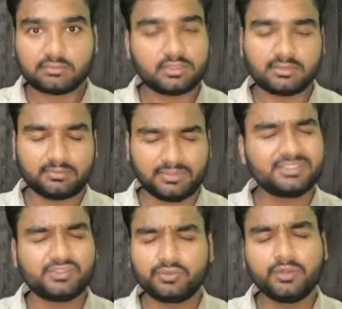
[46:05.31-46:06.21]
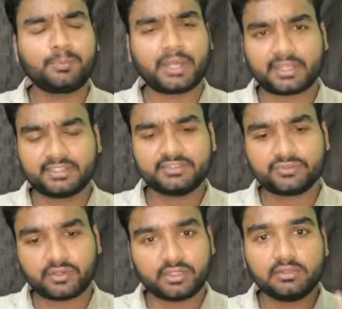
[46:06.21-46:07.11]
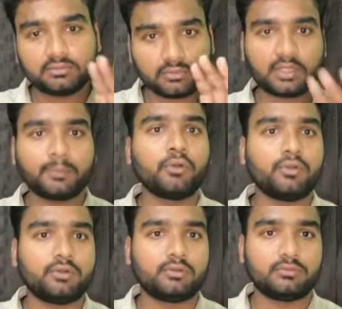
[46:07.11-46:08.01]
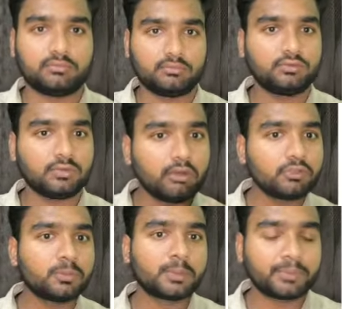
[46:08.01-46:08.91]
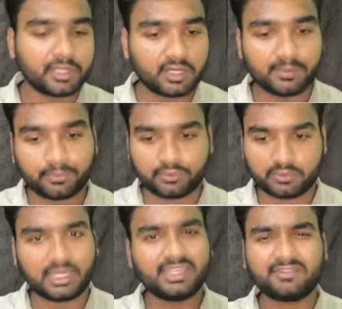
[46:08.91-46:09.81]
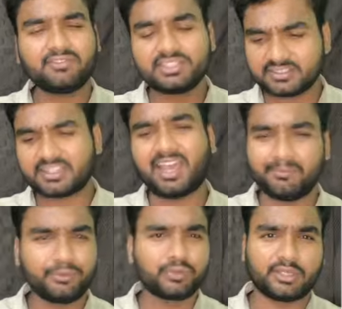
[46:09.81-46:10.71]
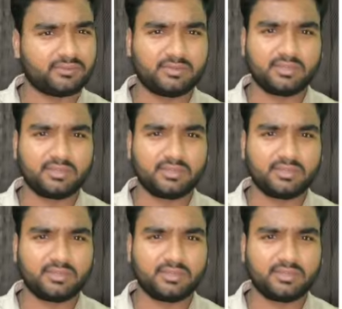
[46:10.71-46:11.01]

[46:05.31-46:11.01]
Means you will practice for a report. How to prepare a report? Like it will just help you well.